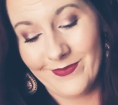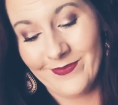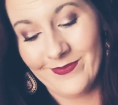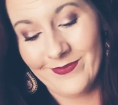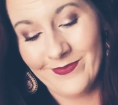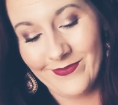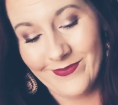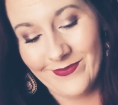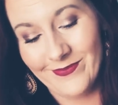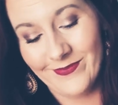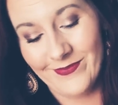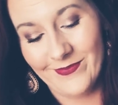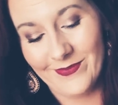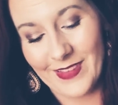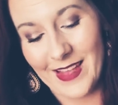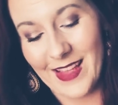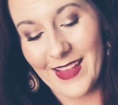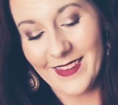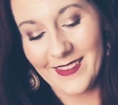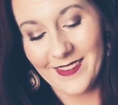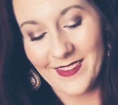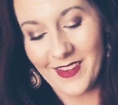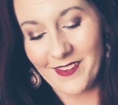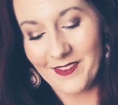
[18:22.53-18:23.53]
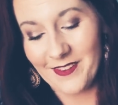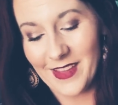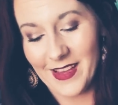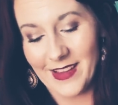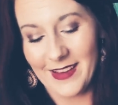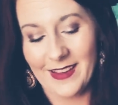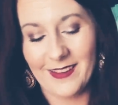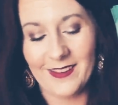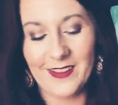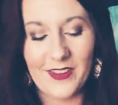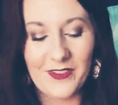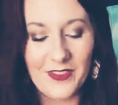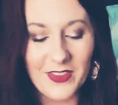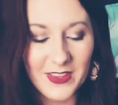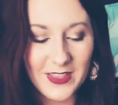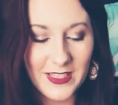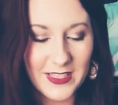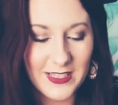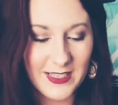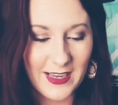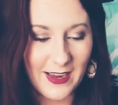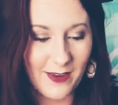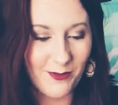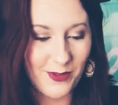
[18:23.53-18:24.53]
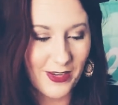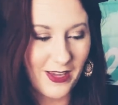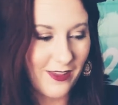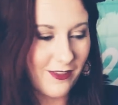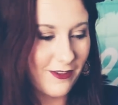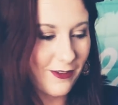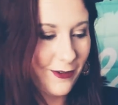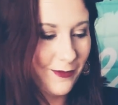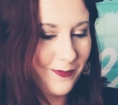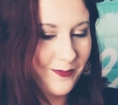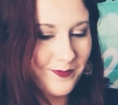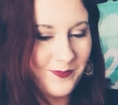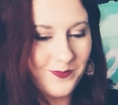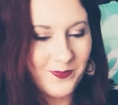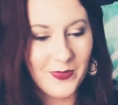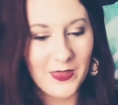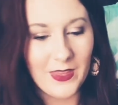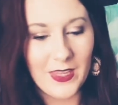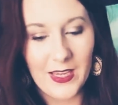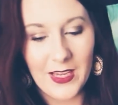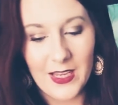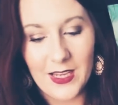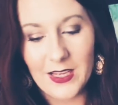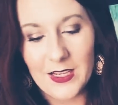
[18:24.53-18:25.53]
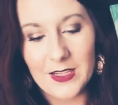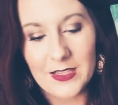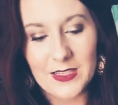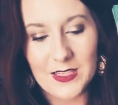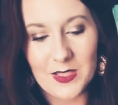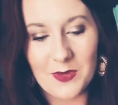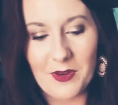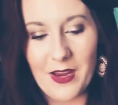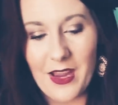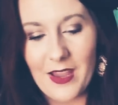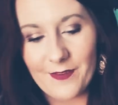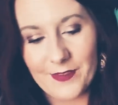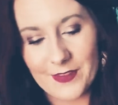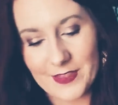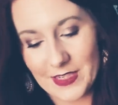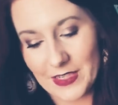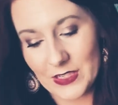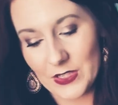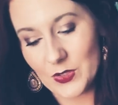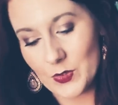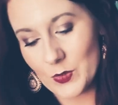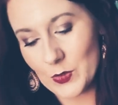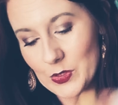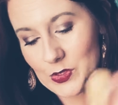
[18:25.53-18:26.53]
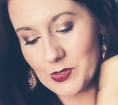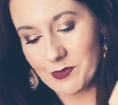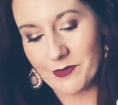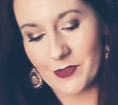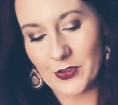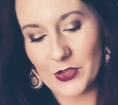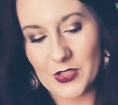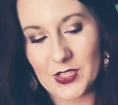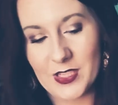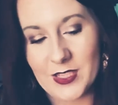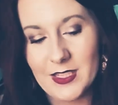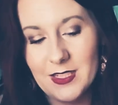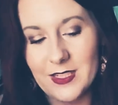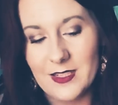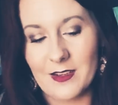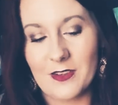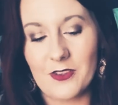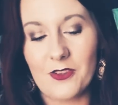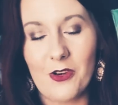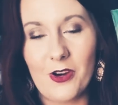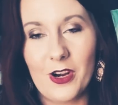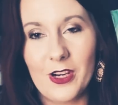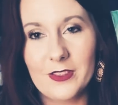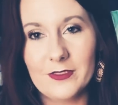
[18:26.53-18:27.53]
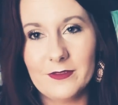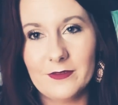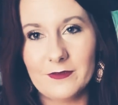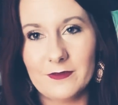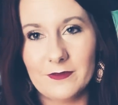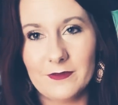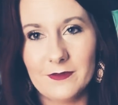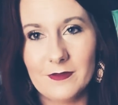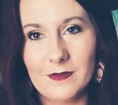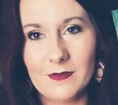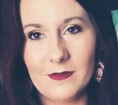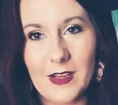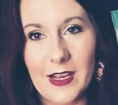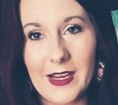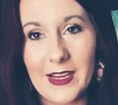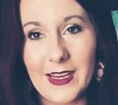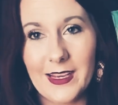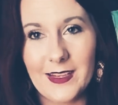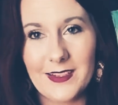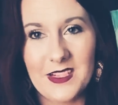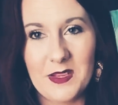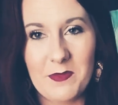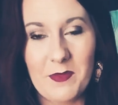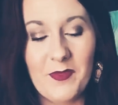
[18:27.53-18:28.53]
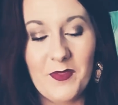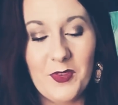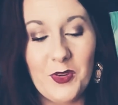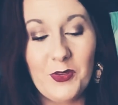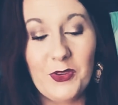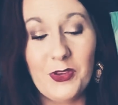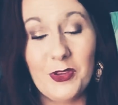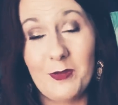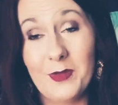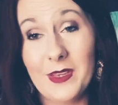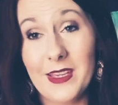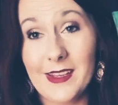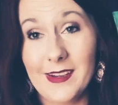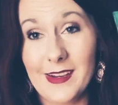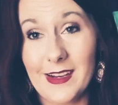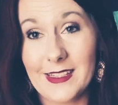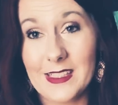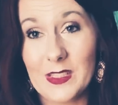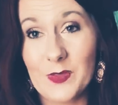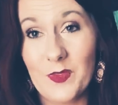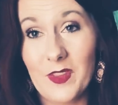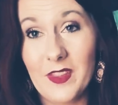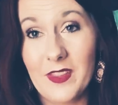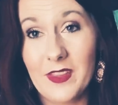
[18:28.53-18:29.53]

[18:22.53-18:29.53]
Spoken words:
and I love that. I love that these came together. So we have the Ten of Swords reversed and the Sun card. Again, some of you could be connecting with